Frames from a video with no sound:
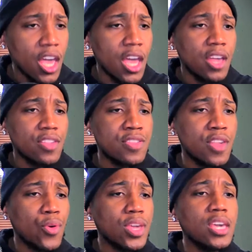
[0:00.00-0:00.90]

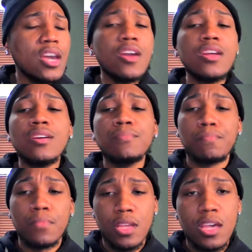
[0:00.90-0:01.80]
So Keiarna
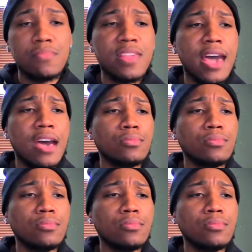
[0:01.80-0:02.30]
comes out,